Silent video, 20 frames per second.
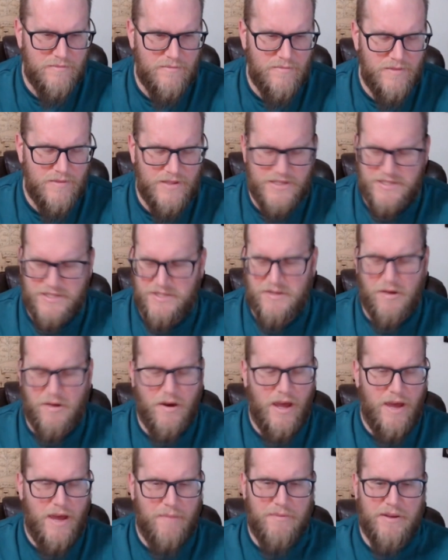This is all
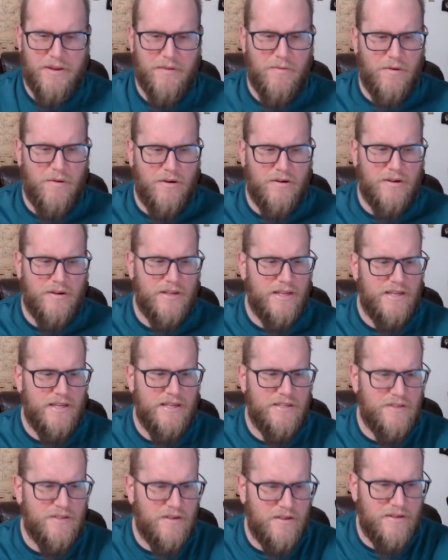happening while
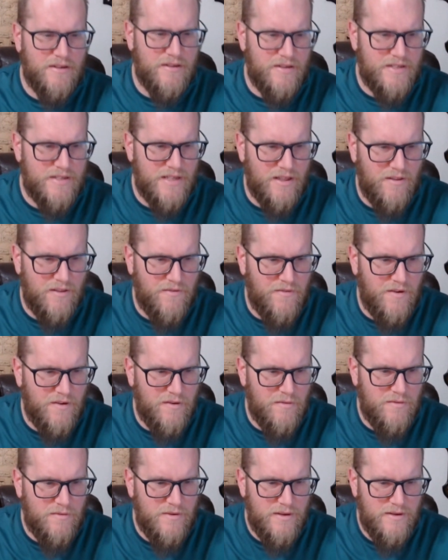he's on a
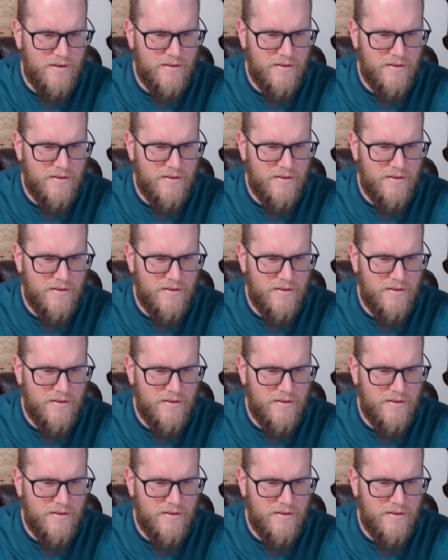telephone